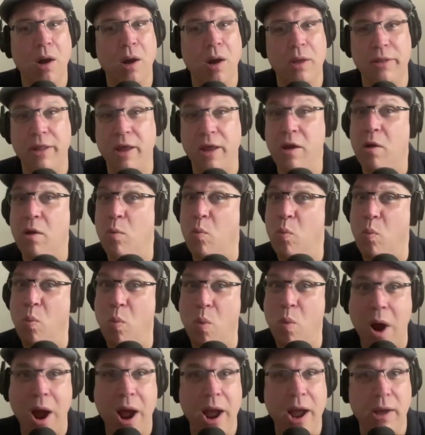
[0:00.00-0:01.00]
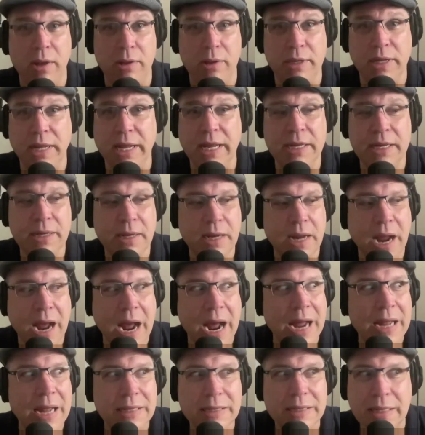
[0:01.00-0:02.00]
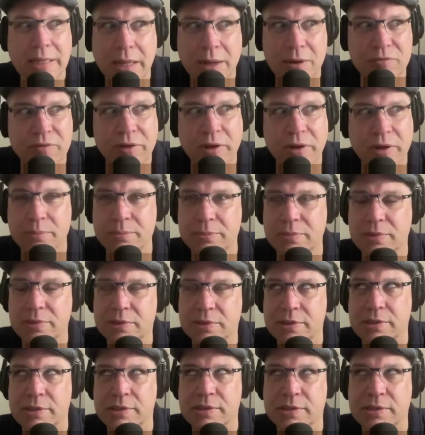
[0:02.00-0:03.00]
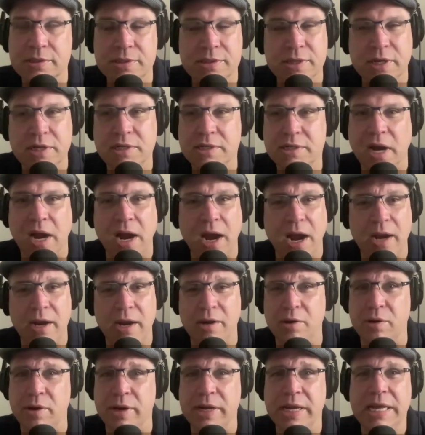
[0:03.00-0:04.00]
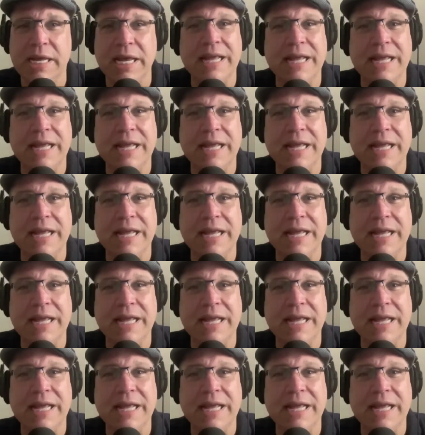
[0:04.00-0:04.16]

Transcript: they're wild, and I love him to such a high degree.